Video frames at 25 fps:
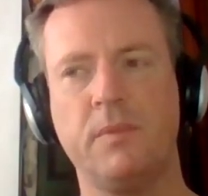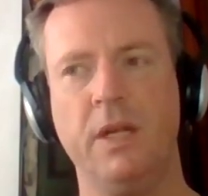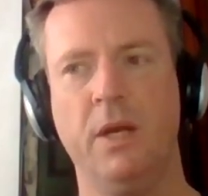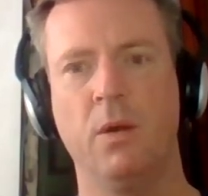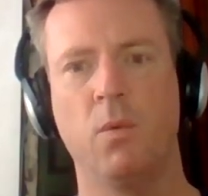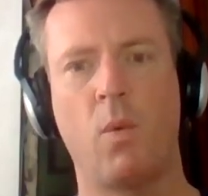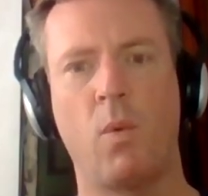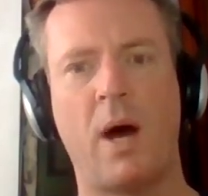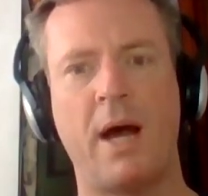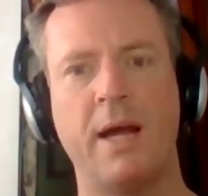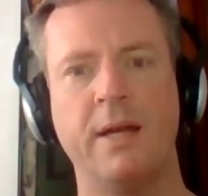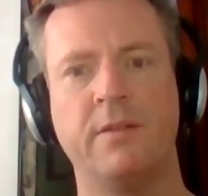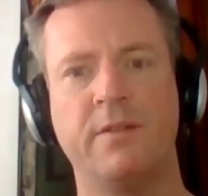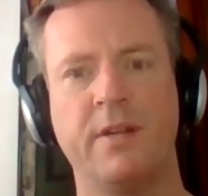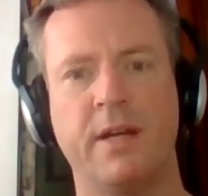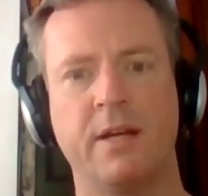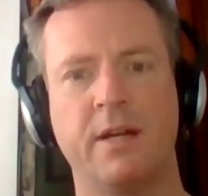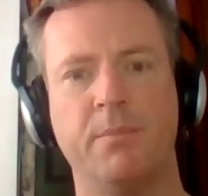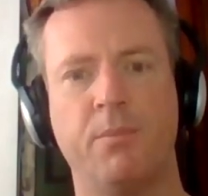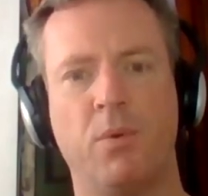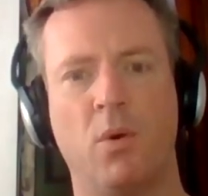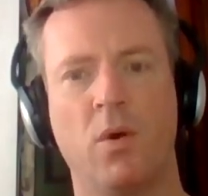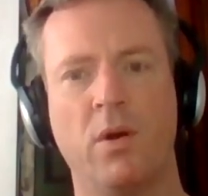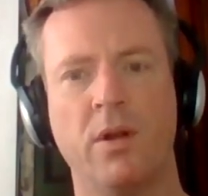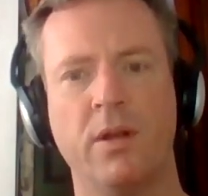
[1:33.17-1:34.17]
And why is that
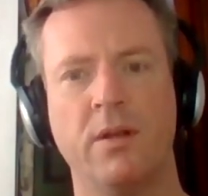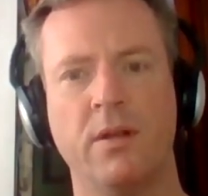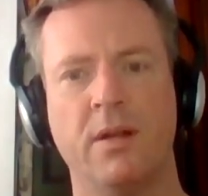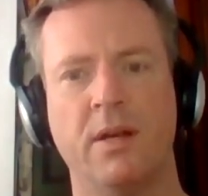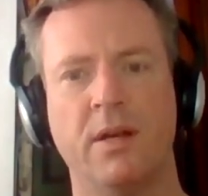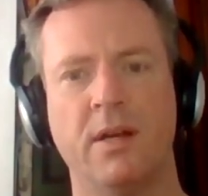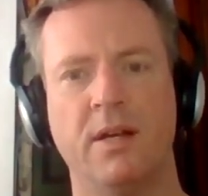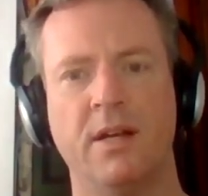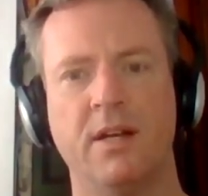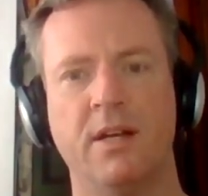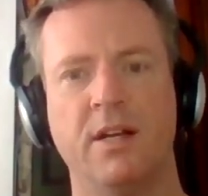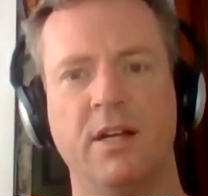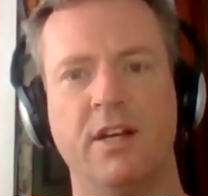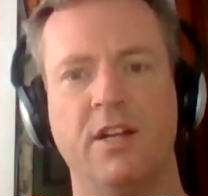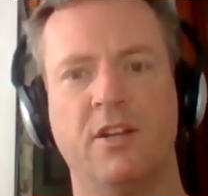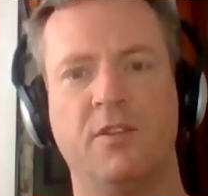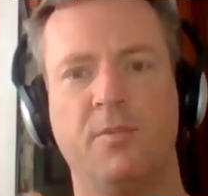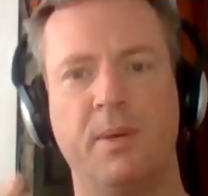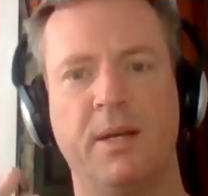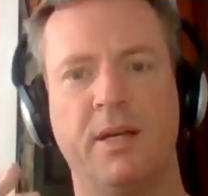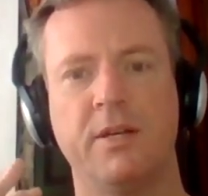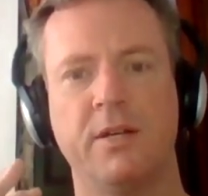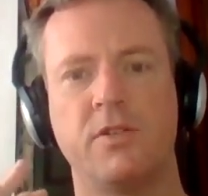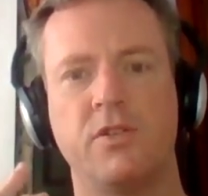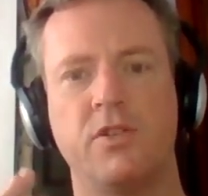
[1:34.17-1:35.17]
important? It's
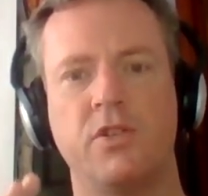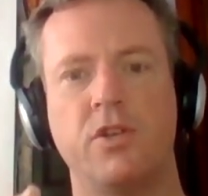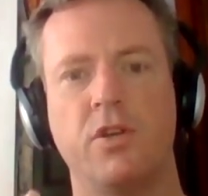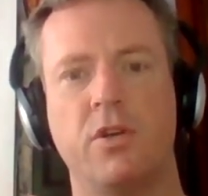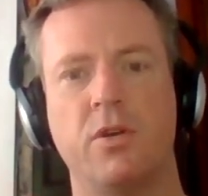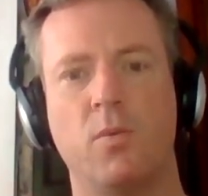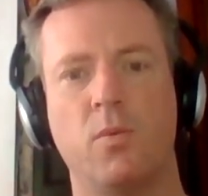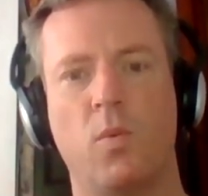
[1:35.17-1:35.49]
because